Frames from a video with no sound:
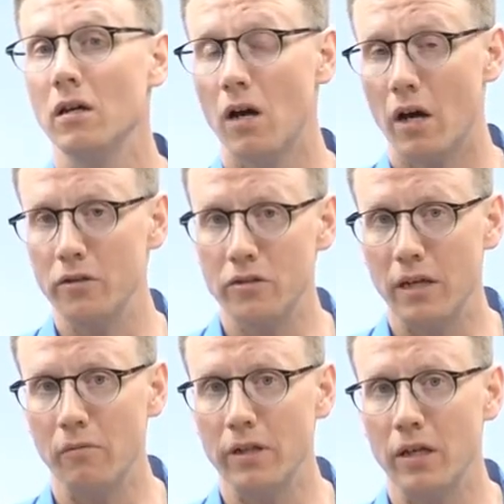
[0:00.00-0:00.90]

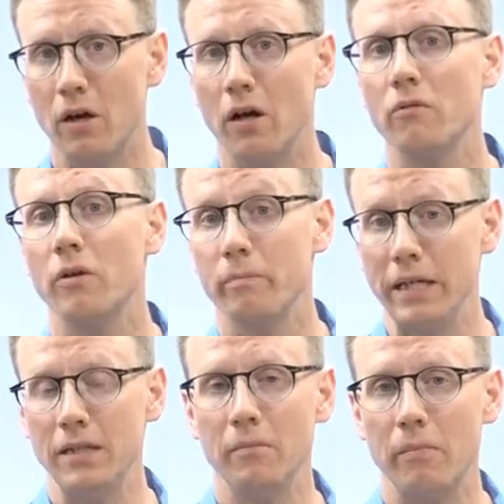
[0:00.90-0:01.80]
understand what they are,
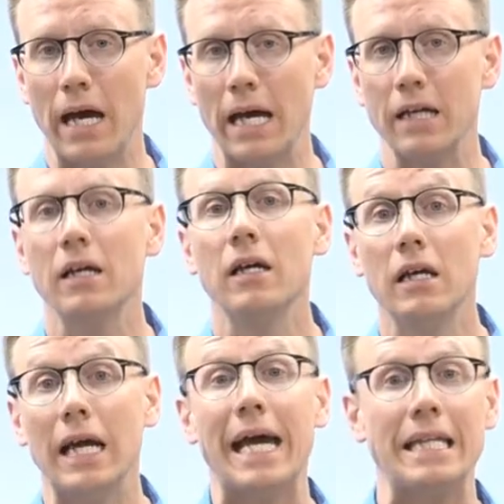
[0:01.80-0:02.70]
repeat them back,
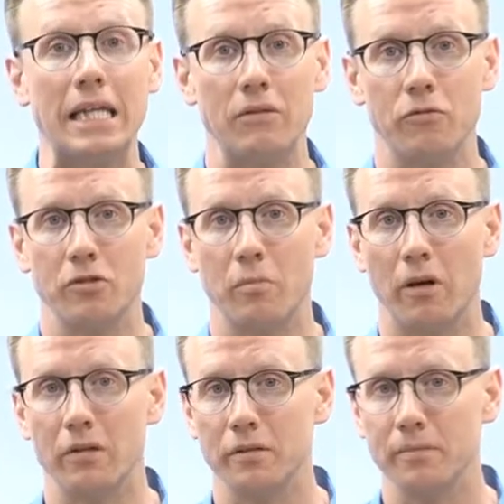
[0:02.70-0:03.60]
and then respond.